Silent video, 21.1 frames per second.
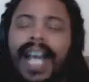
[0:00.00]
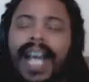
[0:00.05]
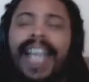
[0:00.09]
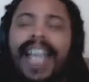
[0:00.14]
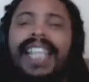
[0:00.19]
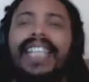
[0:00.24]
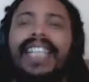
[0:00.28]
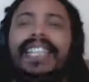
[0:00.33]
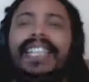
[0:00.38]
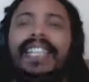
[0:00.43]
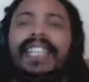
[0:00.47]
I
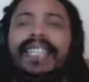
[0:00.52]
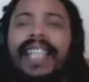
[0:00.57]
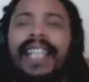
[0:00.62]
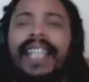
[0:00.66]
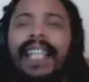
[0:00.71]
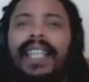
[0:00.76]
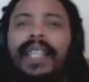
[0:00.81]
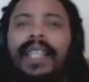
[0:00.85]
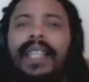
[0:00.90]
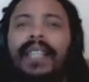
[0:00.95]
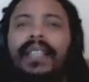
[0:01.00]
can
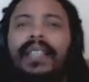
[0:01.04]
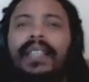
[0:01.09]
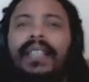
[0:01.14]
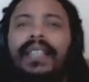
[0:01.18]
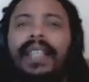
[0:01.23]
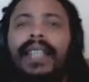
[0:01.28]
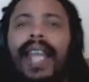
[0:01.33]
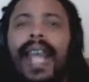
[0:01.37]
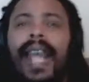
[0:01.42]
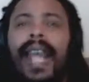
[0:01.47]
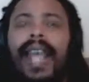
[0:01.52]
say
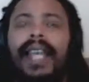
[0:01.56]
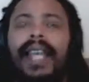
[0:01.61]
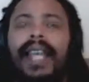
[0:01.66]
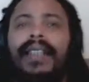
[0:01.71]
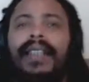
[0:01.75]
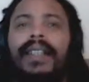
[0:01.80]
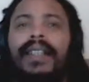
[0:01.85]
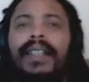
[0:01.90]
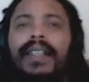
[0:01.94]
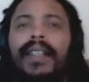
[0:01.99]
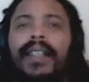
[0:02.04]
that
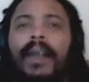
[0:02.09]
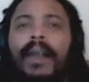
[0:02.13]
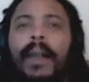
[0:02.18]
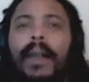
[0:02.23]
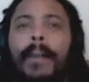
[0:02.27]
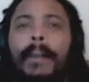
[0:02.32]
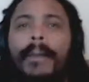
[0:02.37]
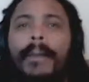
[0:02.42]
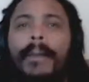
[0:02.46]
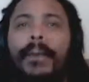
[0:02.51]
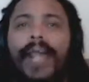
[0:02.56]

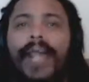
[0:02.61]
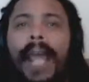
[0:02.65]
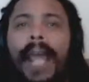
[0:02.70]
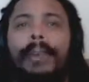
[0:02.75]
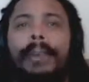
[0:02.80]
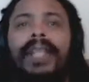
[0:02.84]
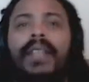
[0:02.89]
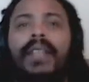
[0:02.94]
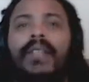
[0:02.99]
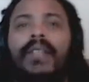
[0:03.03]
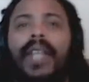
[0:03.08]
when I
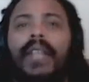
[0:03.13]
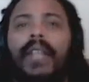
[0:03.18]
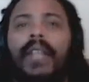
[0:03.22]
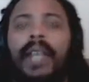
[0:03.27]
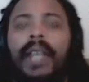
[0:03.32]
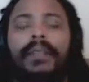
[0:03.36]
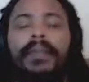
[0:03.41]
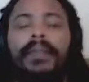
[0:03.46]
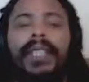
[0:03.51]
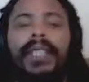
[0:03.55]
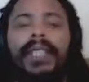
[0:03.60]
play video
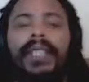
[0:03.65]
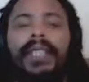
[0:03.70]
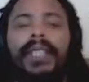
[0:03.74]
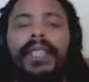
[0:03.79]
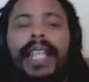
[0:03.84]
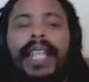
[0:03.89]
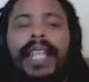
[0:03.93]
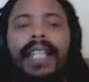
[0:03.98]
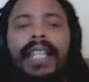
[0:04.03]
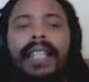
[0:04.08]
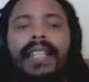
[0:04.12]
games, it doesn't
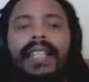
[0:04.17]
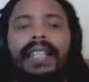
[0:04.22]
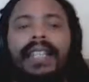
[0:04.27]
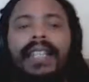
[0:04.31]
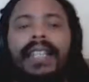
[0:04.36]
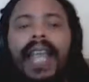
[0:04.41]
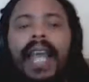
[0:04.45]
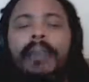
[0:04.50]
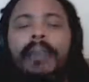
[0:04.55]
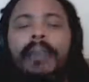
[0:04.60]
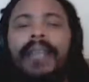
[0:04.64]
that it doesn't
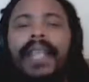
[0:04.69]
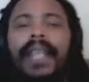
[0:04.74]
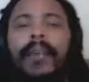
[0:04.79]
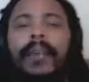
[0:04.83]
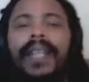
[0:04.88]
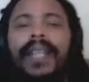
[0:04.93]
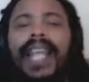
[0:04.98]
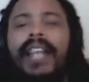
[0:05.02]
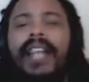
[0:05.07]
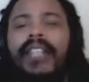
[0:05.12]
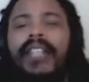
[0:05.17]
happen that way.
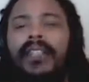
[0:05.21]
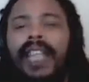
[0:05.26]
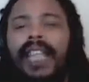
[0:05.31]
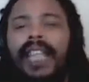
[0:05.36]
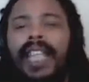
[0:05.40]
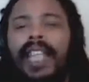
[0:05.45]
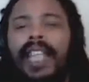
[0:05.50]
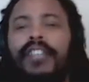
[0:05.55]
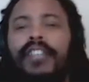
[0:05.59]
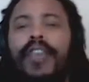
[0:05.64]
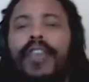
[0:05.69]
Now you can
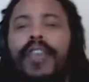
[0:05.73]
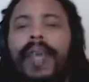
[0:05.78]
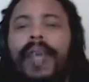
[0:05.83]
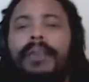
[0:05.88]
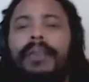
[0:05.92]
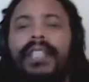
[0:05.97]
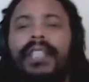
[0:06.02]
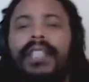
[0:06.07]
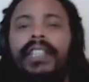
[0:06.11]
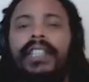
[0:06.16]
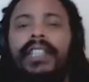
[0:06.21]
get trapped
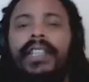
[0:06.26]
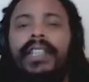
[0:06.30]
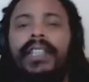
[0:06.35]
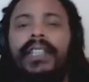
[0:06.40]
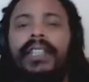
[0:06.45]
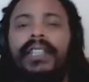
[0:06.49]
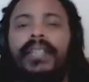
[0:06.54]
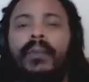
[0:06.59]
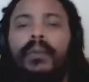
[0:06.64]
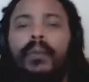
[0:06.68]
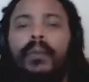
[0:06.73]
into the
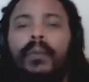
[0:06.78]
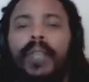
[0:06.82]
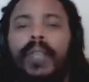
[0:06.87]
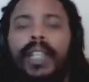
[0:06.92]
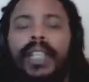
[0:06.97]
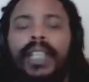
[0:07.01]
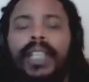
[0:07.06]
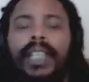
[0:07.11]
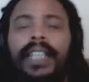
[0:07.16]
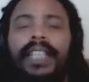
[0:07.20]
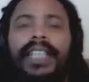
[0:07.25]

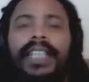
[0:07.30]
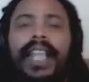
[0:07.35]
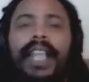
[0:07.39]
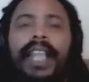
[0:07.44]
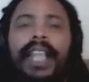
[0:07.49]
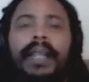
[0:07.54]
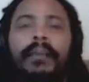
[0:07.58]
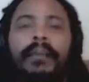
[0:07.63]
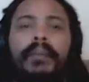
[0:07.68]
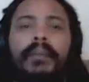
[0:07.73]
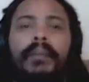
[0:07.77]
running the
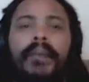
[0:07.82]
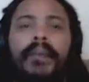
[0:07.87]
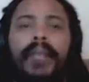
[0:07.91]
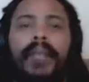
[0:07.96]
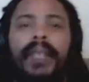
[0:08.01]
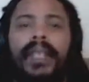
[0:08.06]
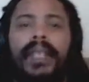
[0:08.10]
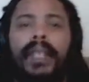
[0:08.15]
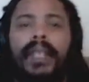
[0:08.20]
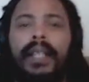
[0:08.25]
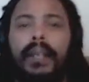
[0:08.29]
same
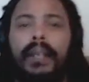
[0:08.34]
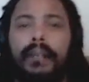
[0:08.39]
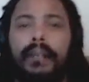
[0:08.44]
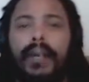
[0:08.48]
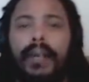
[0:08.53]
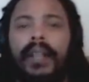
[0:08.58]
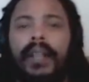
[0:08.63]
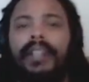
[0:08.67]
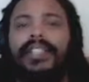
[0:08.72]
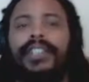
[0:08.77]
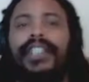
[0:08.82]

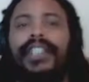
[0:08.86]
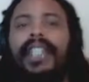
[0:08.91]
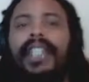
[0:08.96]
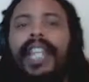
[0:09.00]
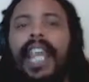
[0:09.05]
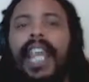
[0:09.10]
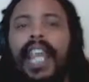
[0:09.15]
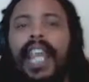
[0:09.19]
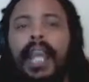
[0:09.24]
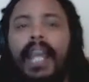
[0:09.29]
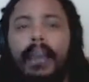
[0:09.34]
parts of the
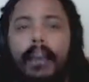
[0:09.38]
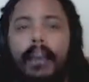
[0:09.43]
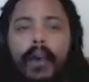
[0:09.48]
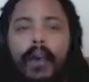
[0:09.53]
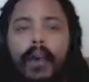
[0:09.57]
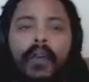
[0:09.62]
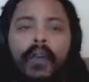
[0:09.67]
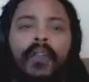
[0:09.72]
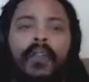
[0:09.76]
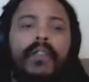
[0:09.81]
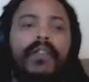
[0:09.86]
game
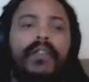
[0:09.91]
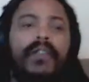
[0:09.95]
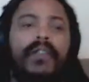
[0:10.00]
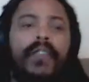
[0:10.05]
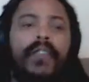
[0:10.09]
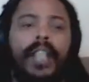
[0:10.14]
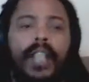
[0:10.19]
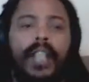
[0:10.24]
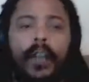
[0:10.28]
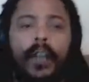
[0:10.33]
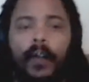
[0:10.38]
over
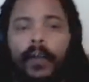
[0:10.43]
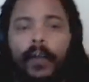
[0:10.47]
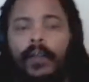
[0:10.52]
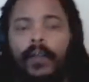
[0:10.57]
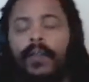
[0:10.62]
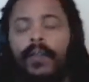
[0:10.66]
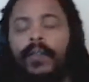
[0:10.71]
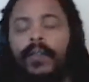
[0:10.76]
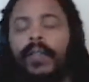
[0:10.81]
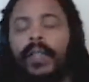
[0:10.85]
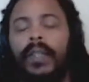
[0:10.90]
and over
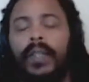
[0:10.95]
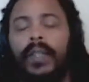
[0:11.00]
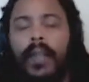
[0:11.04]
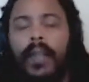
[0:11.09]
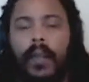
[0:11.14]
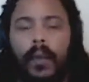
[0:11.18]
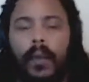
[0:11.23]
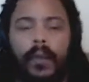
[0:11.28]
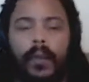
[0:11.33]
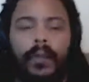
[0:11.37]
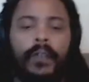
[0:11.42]
and
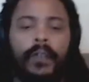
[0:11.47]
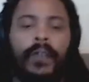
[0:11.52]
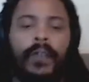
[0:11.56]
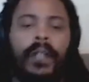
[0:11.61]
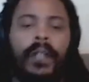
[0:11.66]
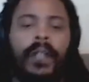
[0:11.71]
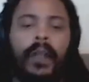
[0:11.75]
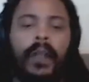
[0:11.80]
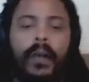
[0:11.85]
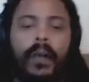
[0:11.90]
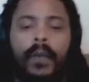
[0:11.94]
over
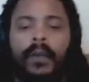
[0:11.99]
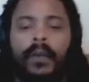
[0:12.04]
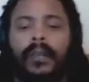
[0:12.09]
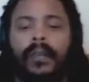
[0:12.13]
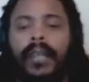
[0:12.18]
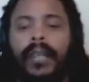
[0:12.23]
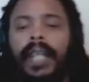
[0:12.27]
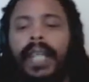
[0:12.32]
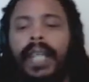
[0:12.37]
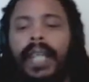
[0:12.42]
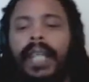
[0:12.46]
and over
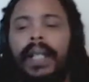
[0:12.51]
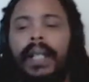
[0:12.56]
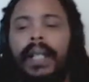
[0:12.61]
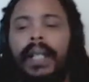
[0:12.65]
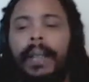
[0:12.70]
again.